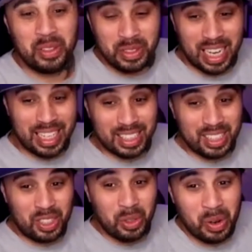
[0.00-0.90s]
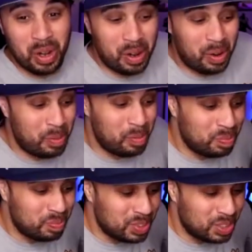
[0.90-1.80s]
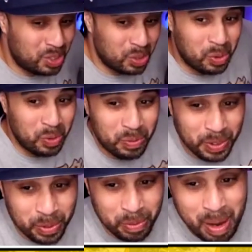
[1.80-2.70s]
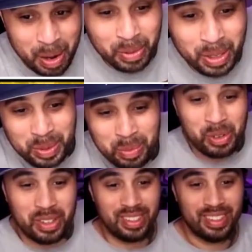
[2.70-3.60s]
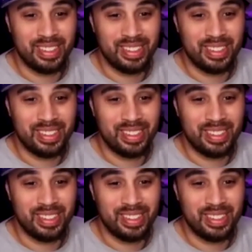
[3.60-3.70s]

Do you got the two for the Mount Rushmore?